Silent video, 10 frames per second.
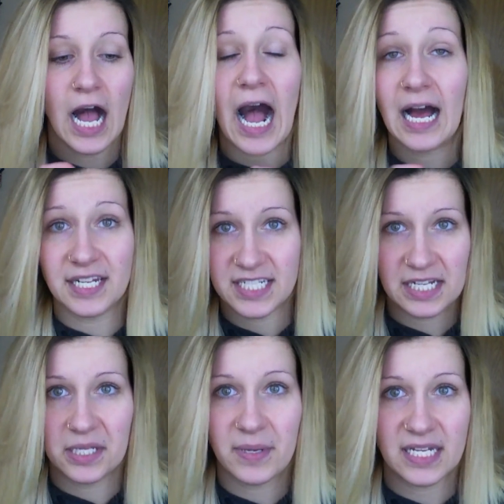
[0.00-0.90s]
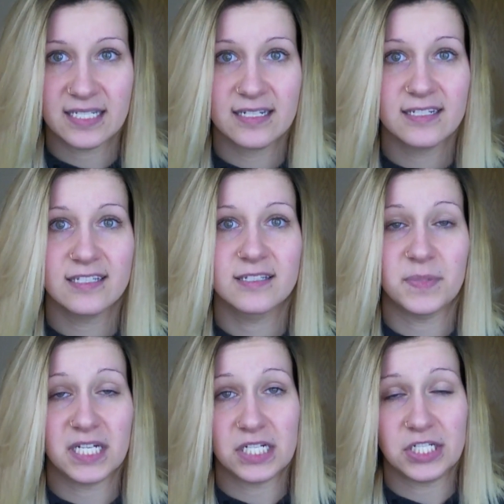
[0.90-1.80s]
on a daily basis
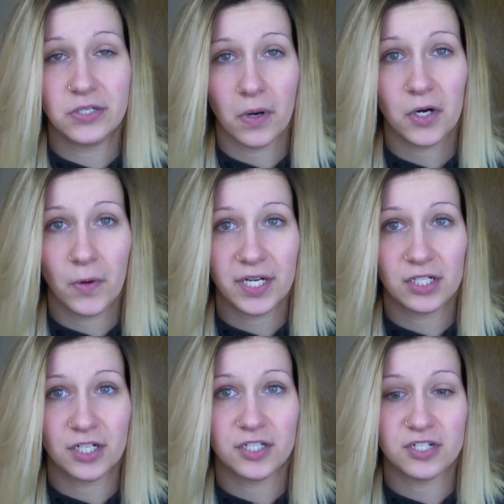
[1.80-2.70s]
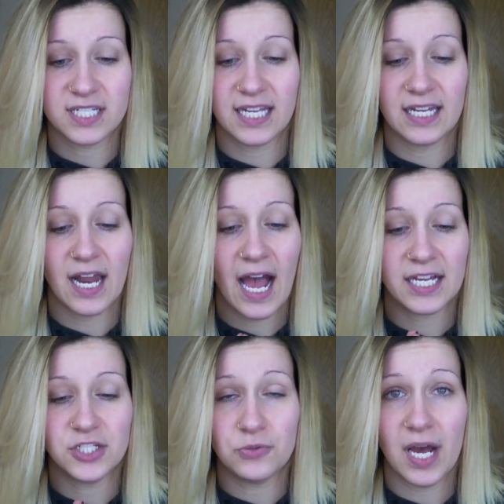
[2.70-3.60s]
because you are going to hurt your skin.
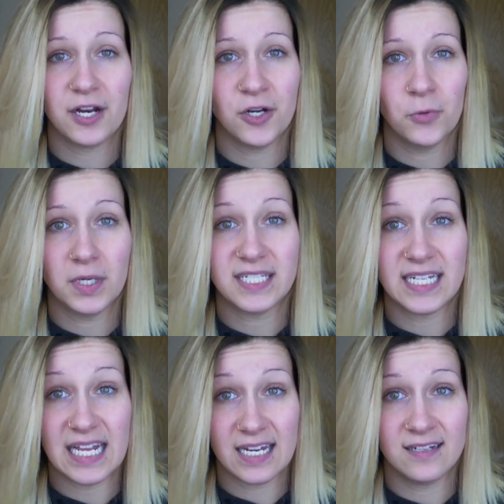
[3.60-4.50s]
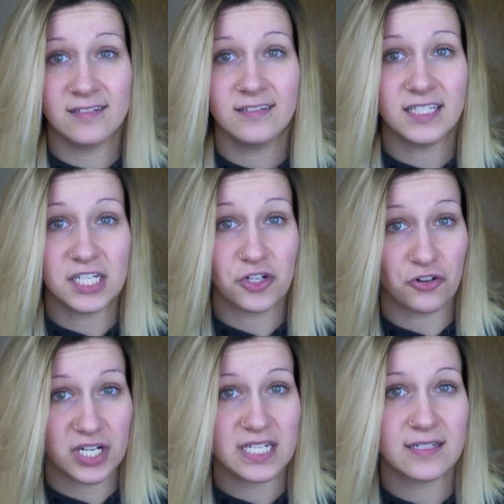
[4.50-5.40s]
I do not know what's in the
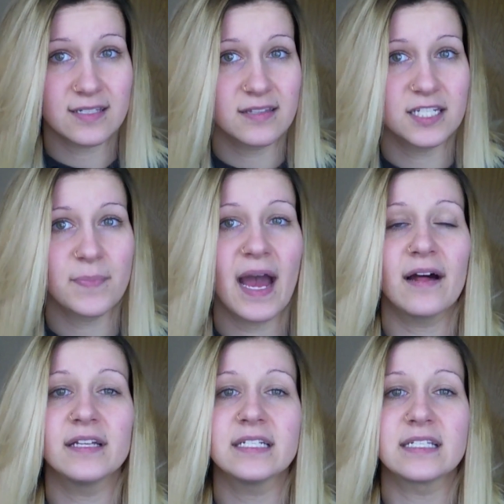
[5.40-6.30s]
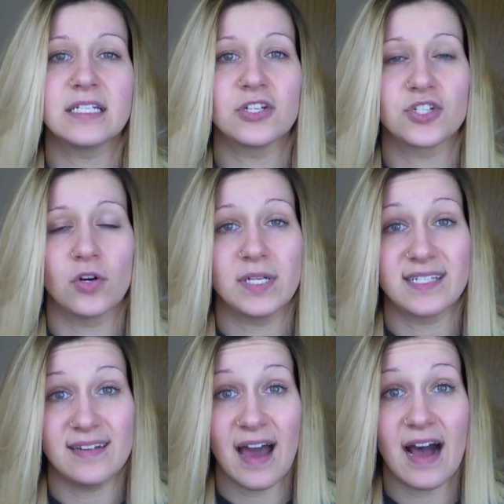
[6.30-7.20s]
ingredients in this palette, seeing as though it's
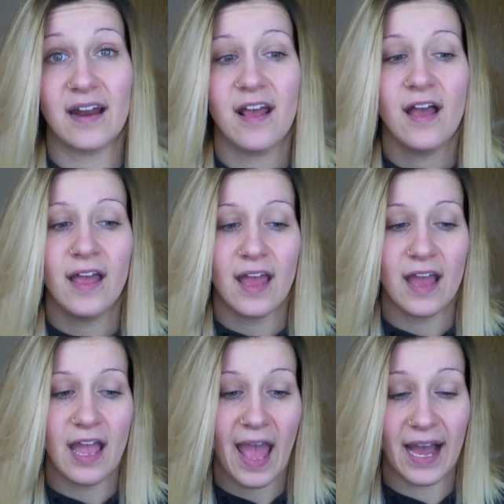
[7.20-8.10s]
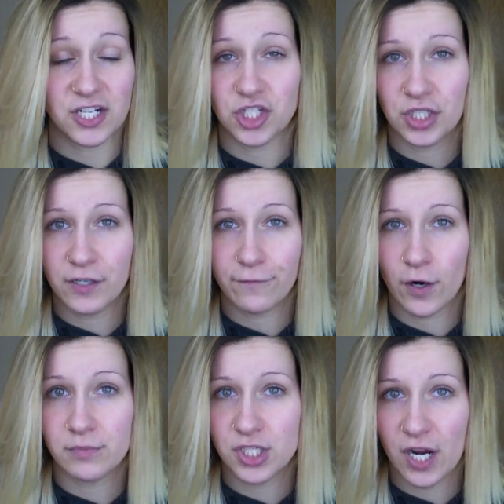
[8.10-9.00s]
not actually
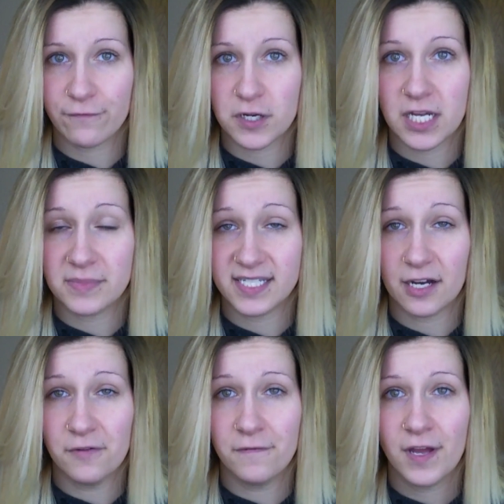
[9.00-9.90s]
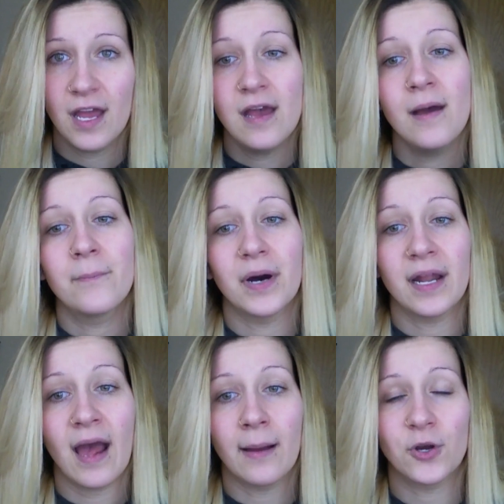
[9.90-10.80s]
from Jeffree himself.
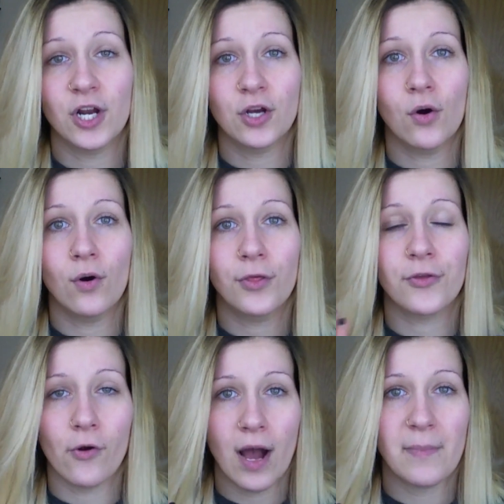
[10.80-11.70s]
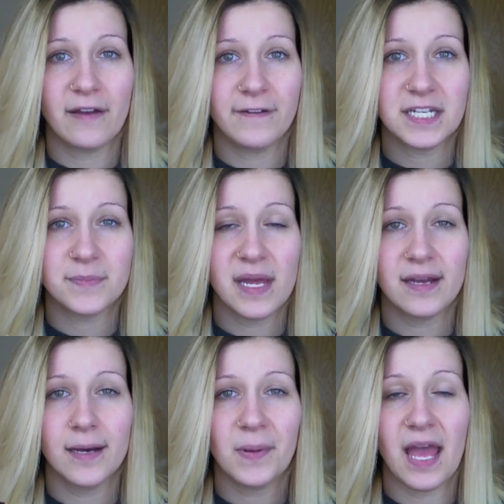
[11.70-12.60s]
But I'm gonna go throw on my face
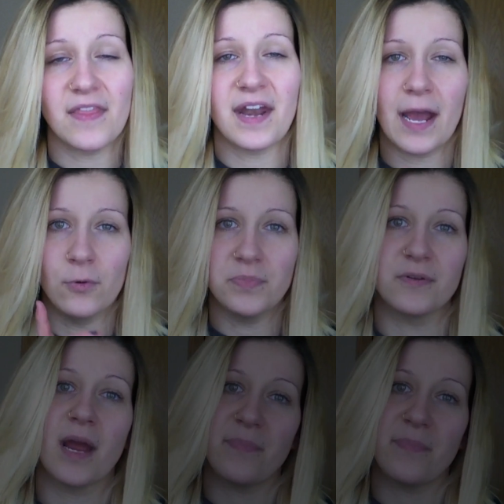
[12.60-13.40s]
makeup and then I will be right